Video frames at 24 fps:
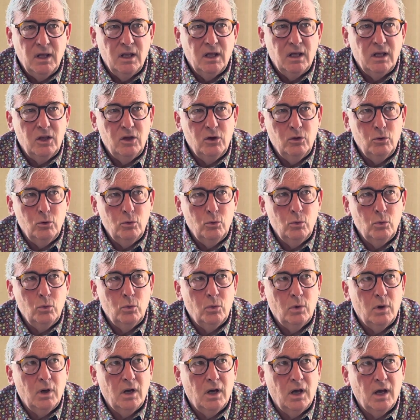you
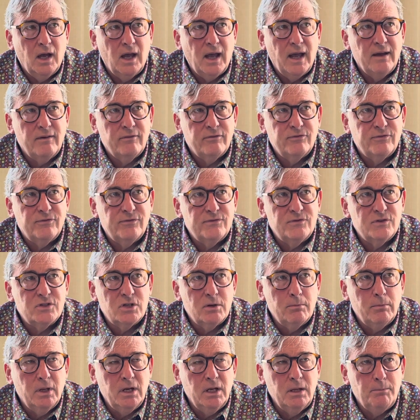have
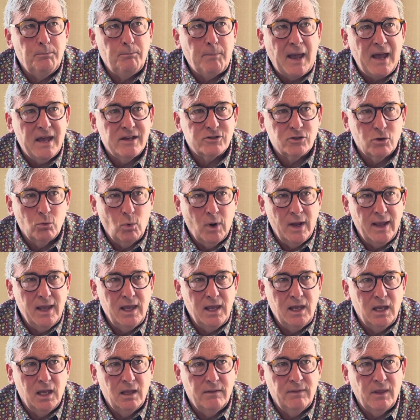somebody pass
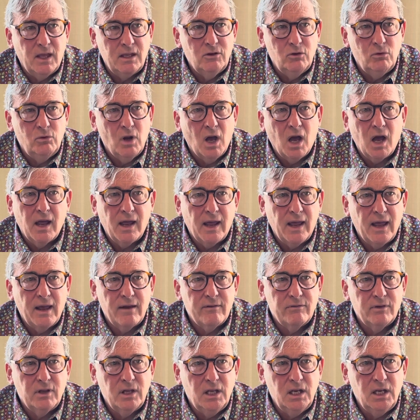away and they do not
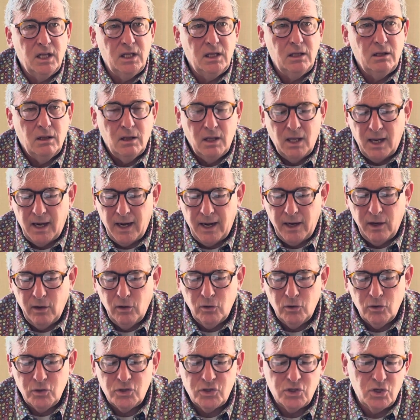have any
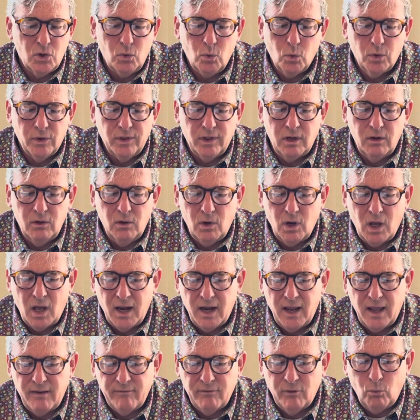heirs, or they do not
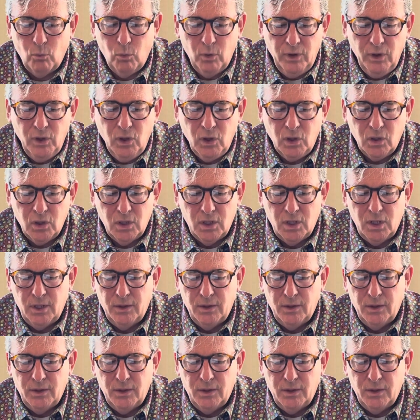have a will.